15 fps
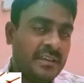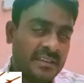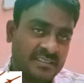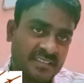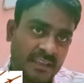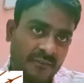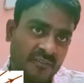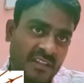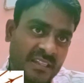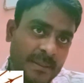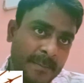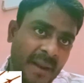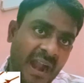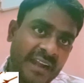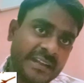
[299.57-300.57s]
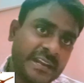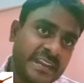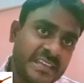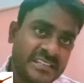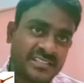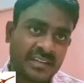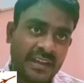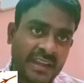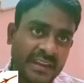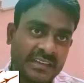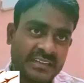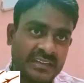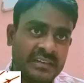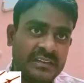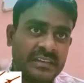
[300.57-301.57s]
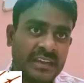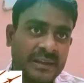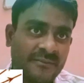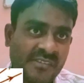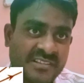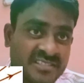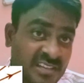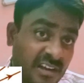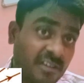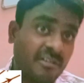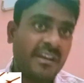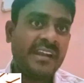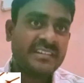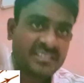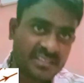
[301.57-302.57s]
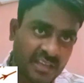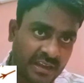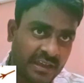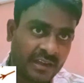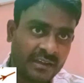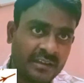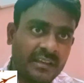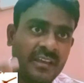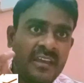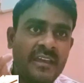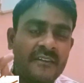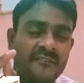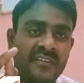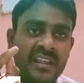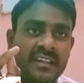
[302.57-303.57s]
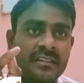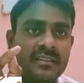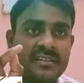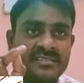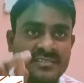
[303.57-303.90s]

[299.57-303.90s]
See, when the battery is connected, it will circulate the current. When the